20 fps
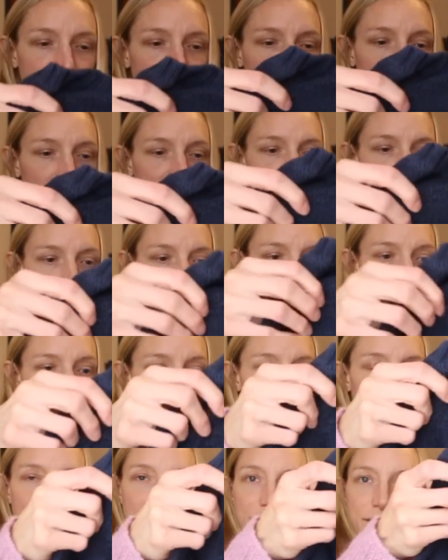in the way that it
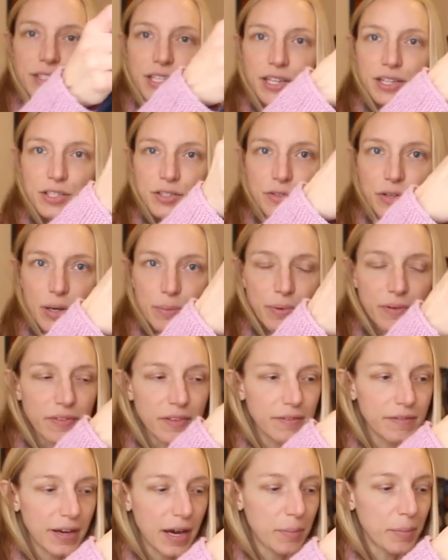behaves and the drape of
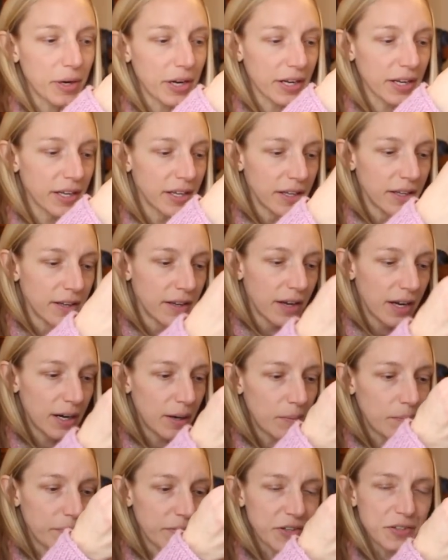the fabric.
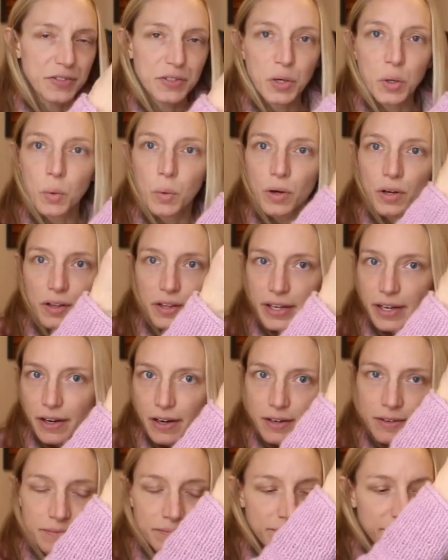Um, there's no wool
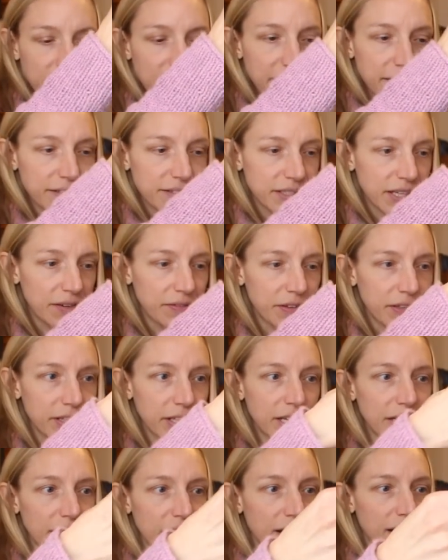here. It is
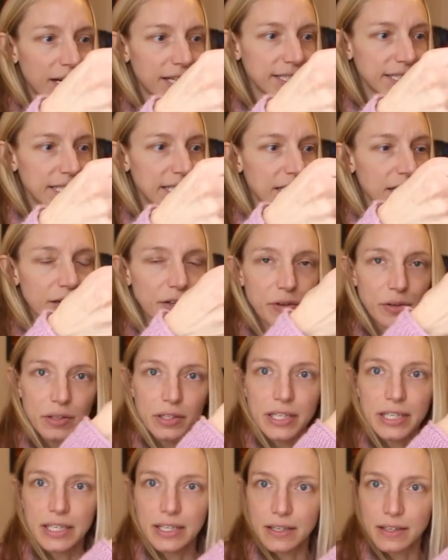definitely a cottony,
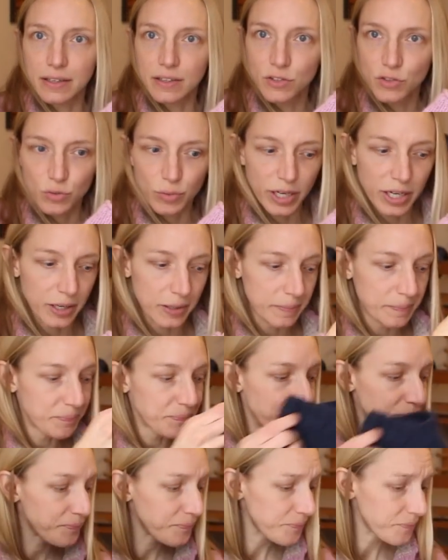acrylic-y sweater.
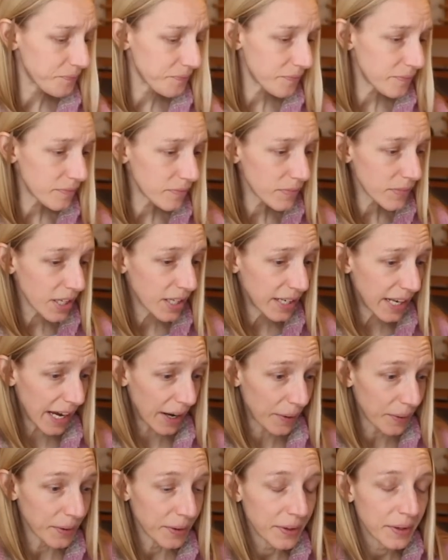
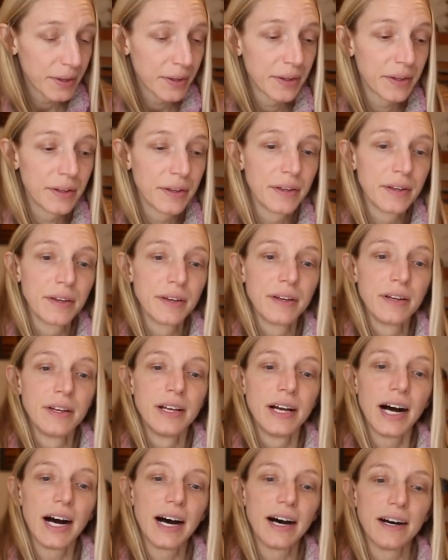Now,
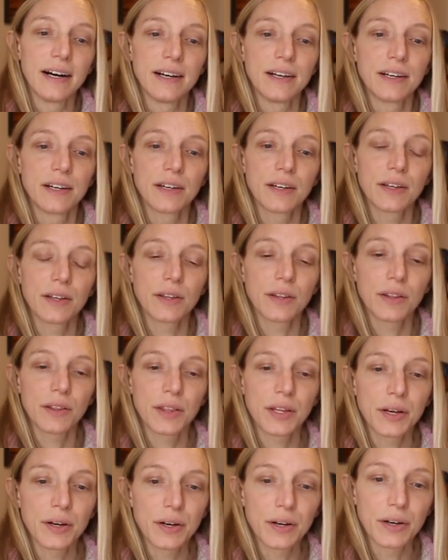uh,
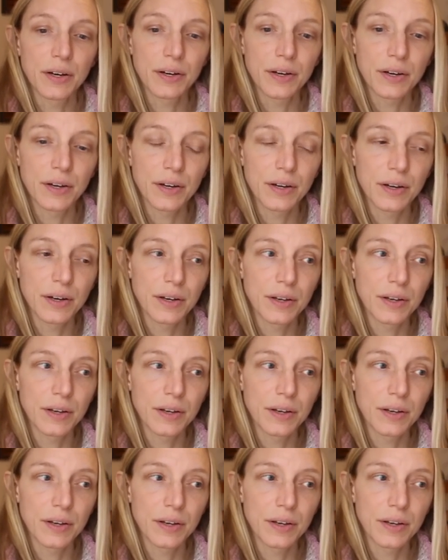there,